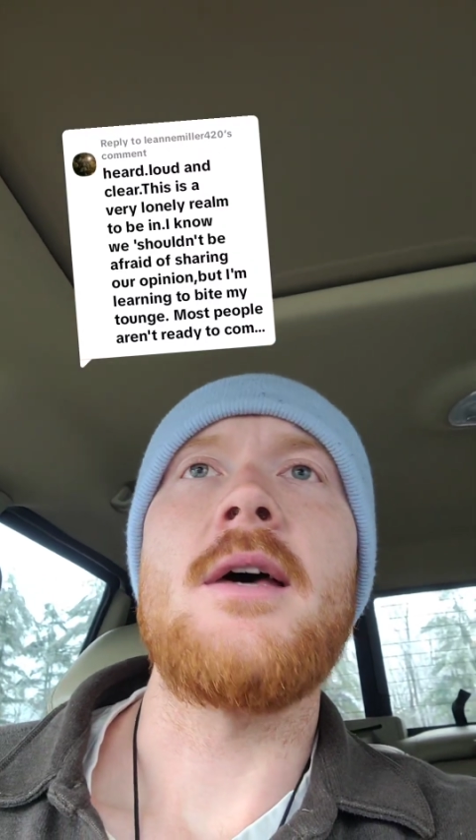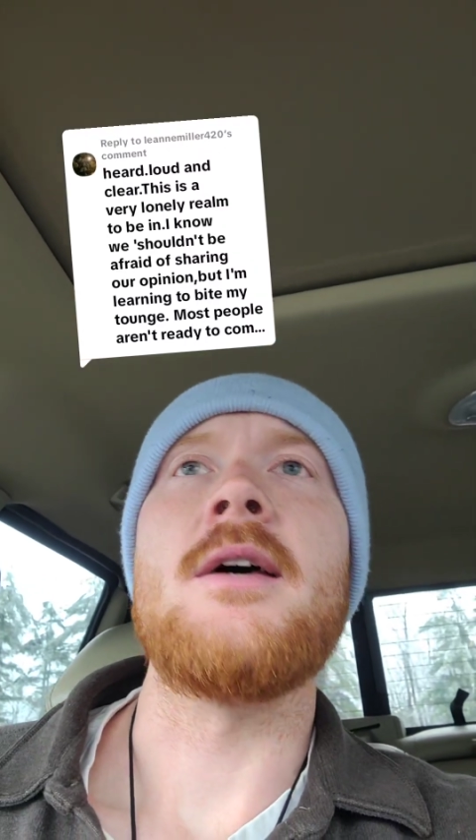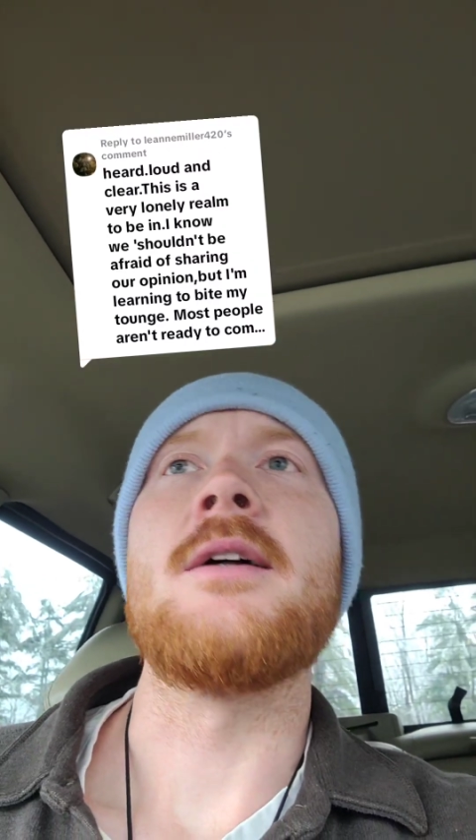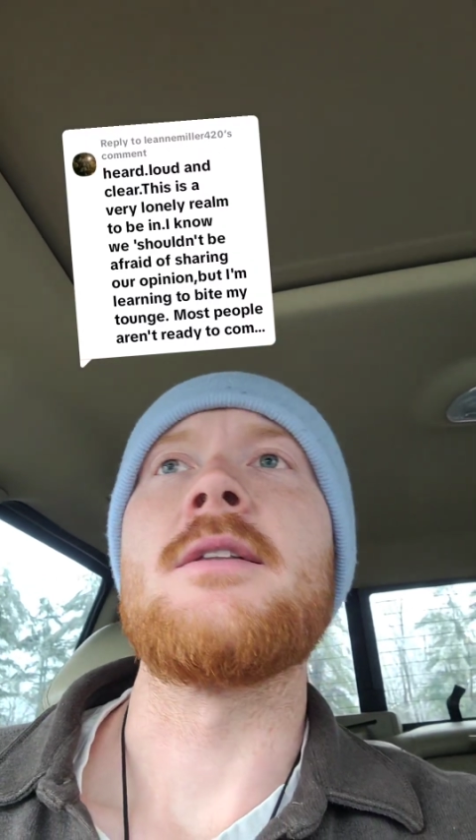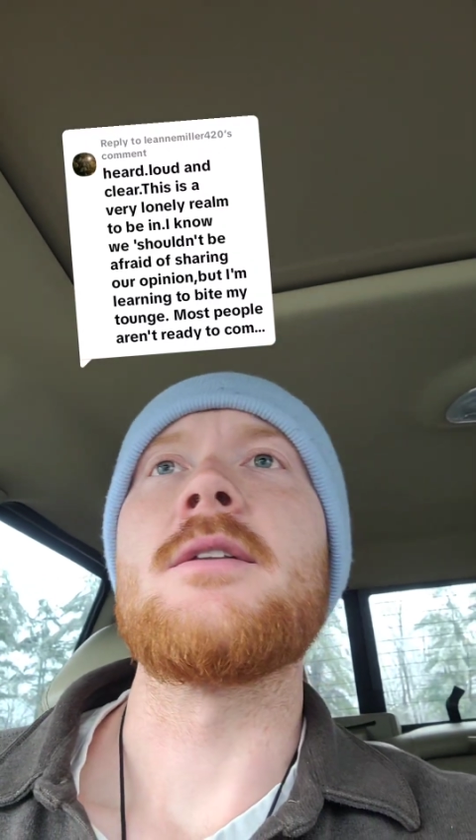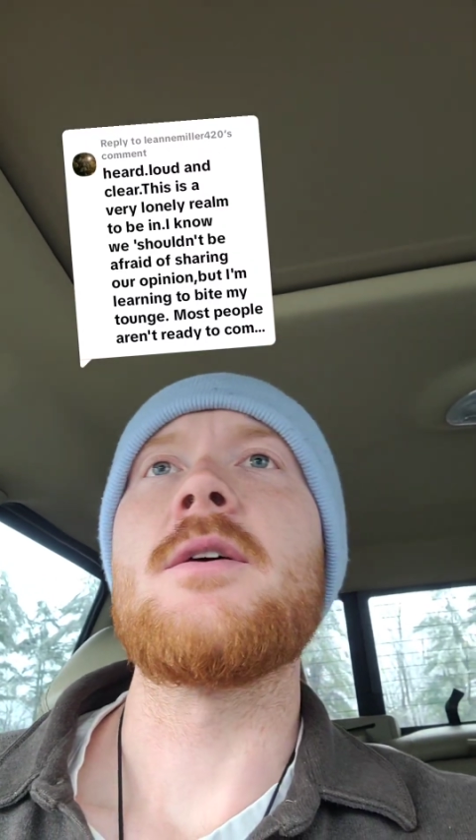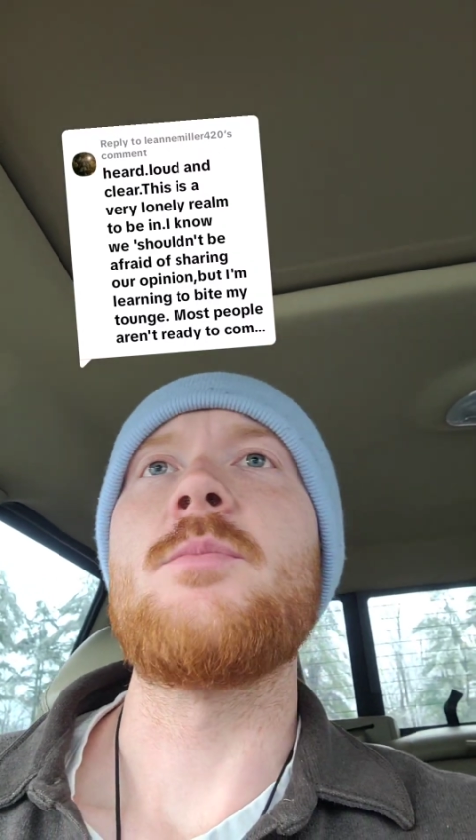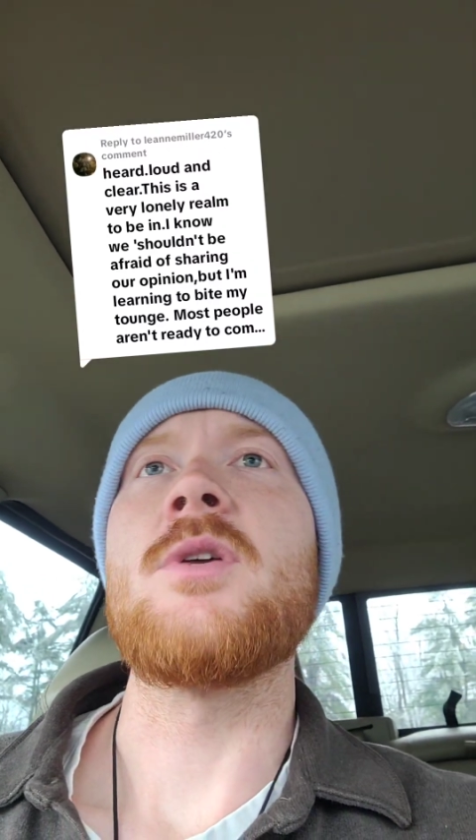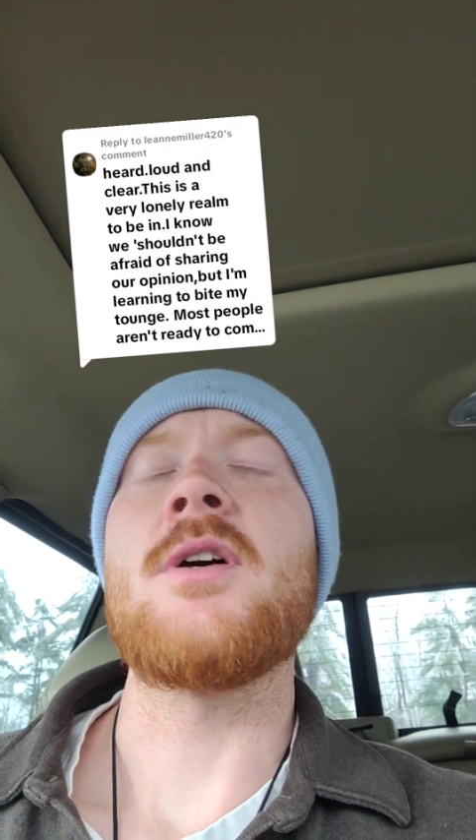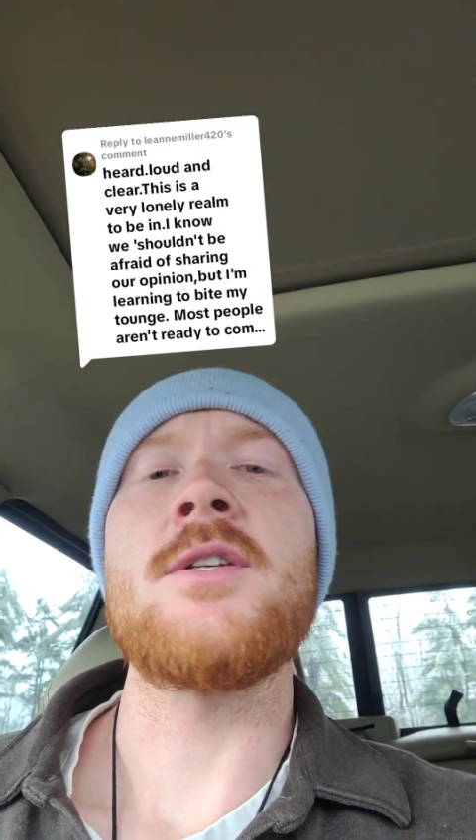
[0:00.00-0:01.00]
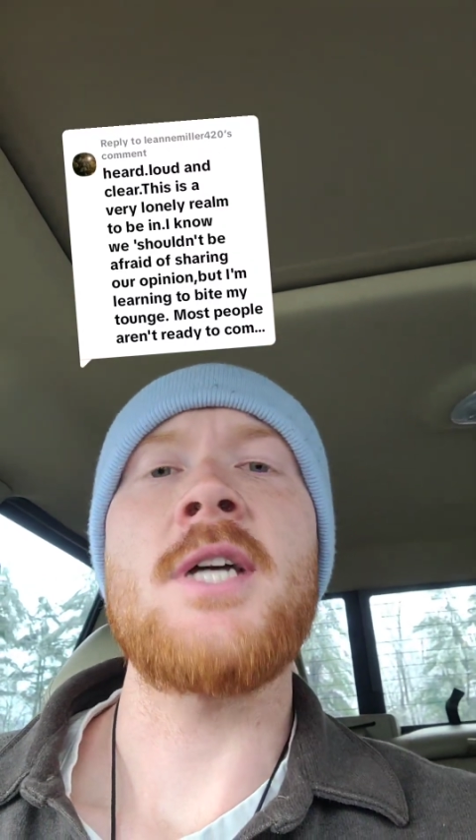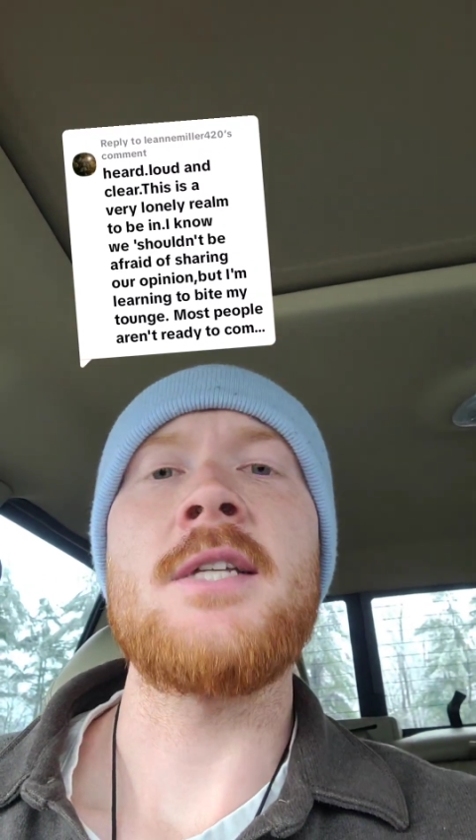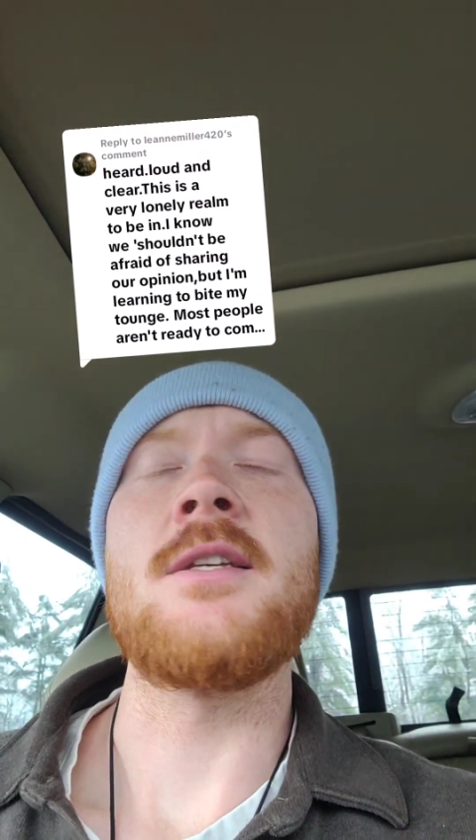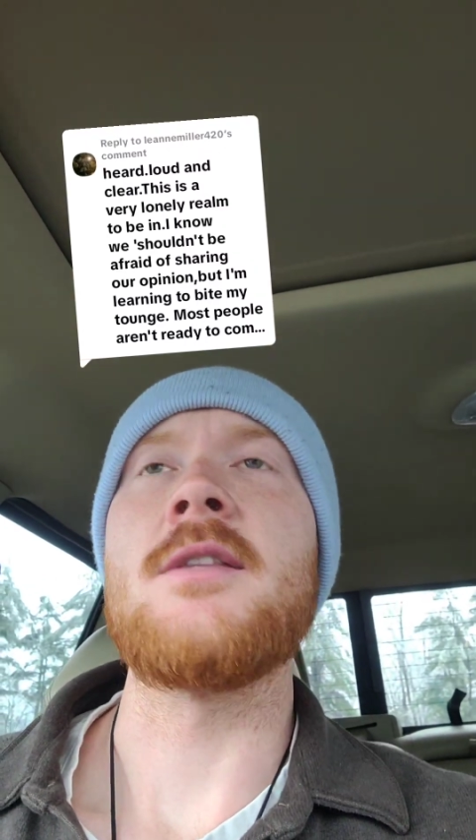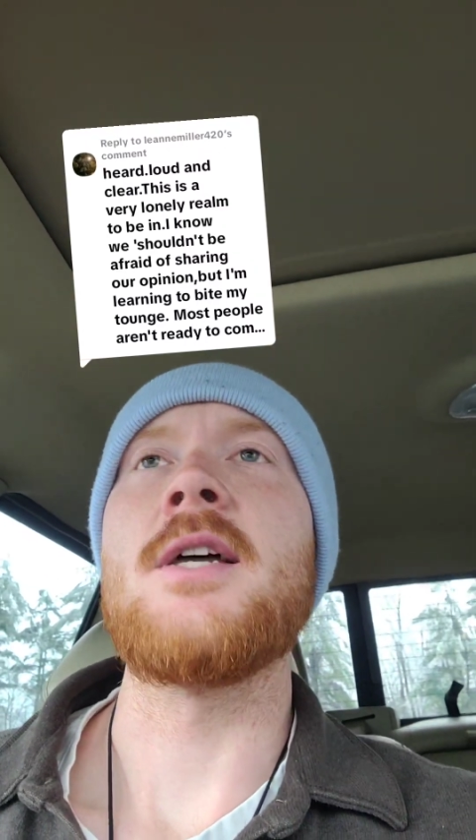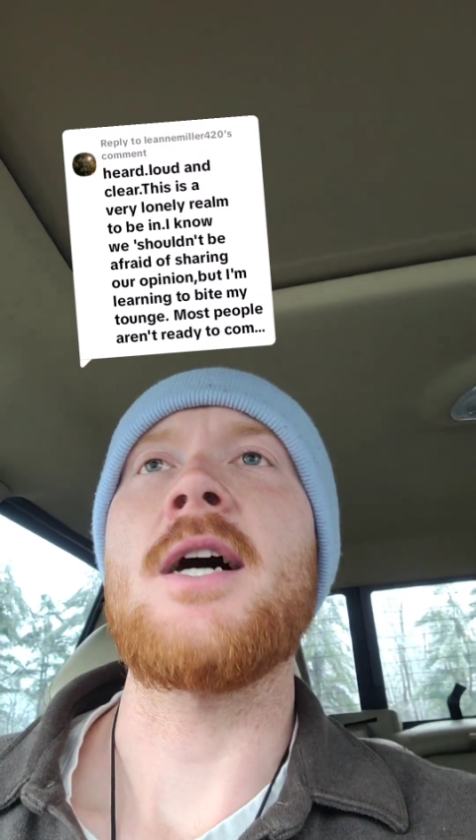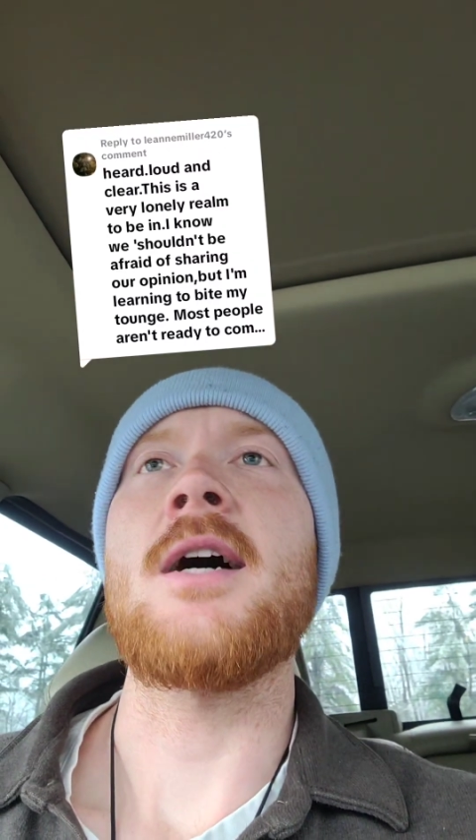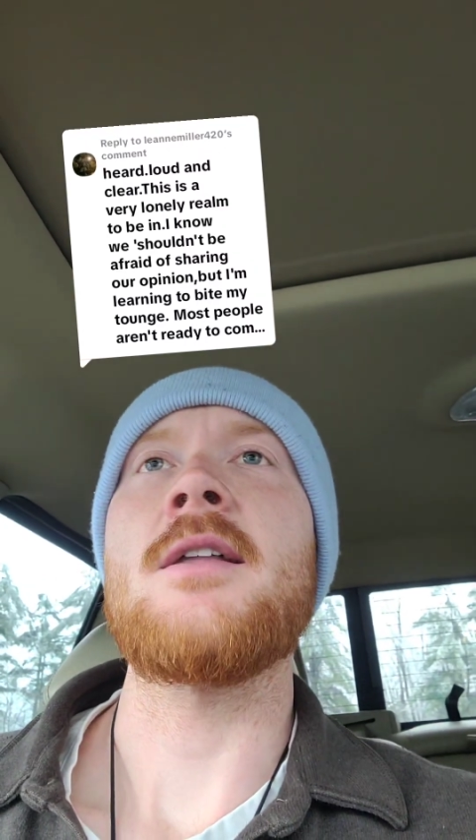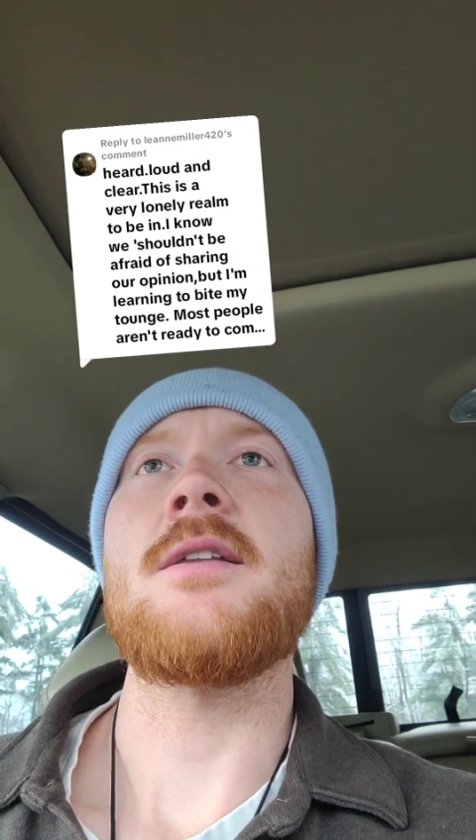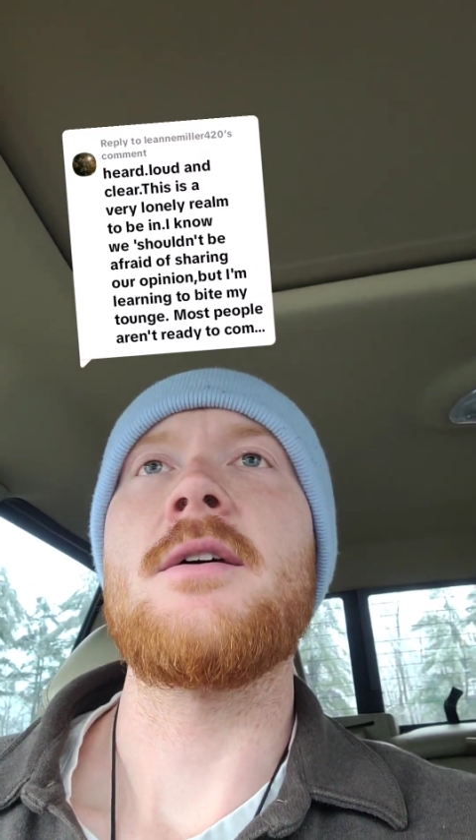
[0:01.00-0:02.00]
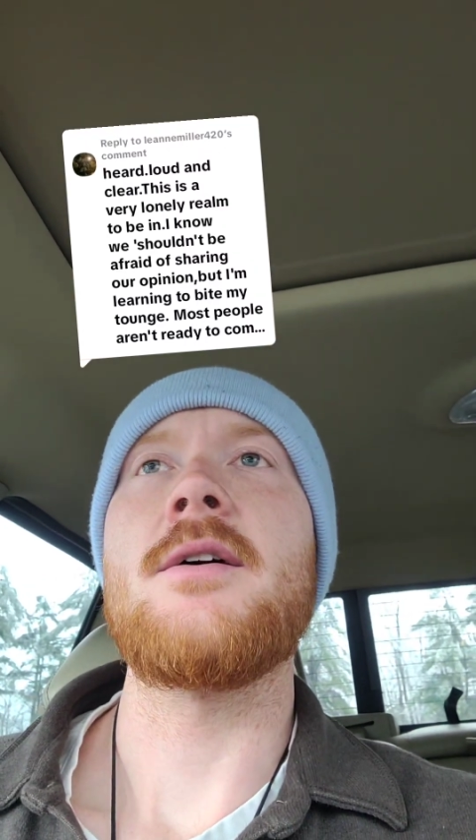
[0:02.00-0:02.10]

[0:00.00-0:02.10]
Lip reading: And because I did that,